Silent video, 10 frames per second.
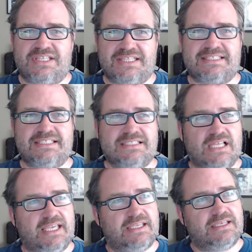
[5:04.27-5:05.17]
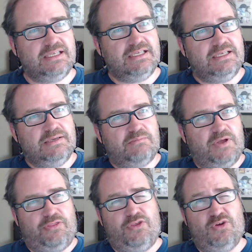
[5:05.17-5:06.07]
This is like
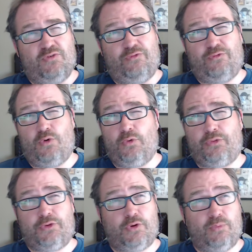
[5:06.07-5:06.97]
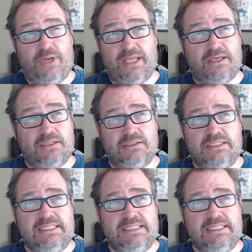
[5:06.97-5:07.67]
my third or fourth career,